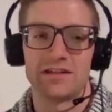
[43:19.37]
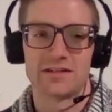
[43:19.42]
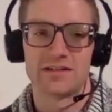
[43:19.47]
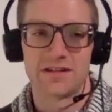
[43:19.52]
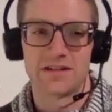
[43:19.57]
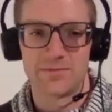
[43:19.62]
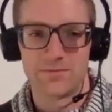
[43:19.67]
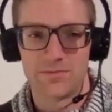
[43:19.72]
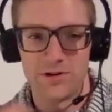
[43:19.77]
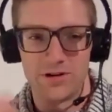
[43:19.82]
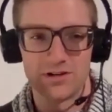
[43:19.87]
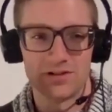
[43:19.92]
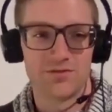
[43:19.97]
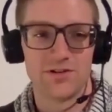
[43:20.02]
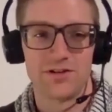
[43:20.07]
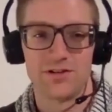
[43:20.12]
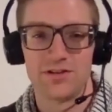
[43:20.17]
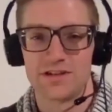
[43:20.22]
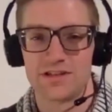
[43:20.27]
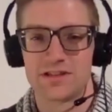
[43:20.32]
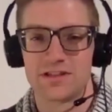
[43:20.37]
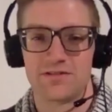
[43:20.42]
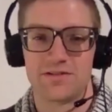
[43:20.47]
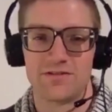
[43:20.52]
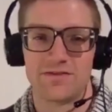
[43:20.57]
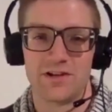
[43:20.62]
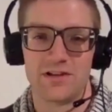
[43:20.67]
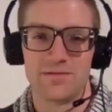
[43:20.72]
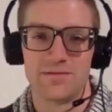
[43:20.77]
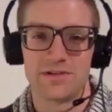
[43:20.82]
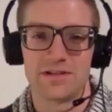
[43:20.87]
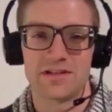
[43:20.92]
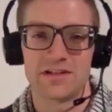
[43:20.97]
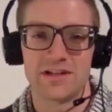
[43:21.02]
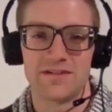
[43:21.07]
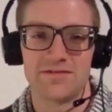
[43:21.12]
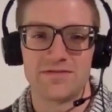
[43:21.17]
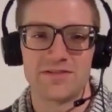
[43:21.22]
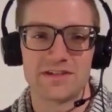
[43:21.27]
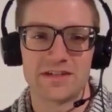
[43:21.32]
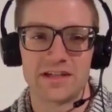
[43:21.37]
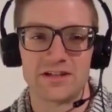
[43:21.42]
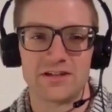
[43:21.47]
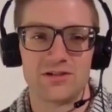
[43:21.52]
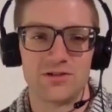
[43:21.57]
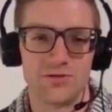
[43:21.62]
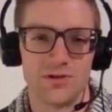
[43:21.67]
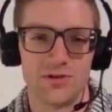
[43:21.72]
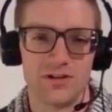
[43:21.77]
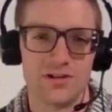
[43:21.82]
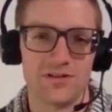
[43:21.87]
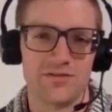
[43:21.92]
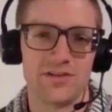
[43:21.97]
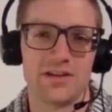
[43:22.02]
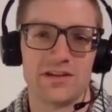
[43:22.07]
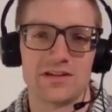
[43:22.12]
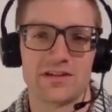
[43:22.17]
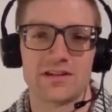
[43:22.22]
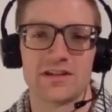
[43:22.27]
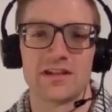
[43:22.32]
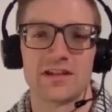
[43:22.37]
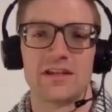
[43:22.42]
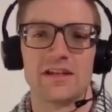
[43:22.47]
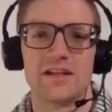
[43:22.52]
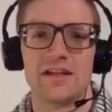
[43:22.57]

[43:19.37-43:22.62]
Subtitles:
is like part of all this self-development stuff is I do all of this